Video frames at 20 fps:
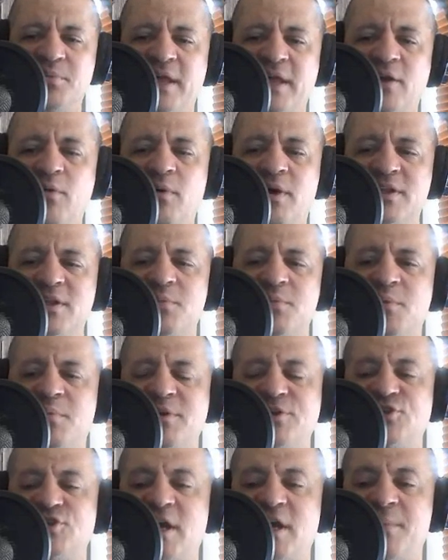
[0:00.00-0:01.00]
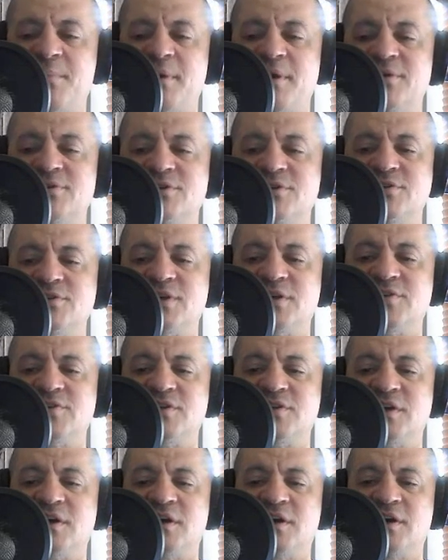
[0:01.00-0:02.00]
they don't want them to be champions. It's
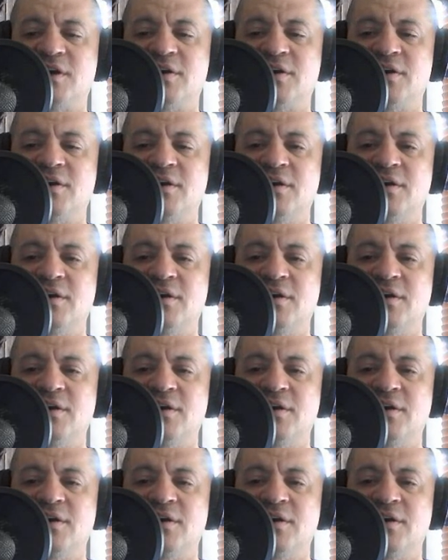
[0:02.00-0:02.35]
the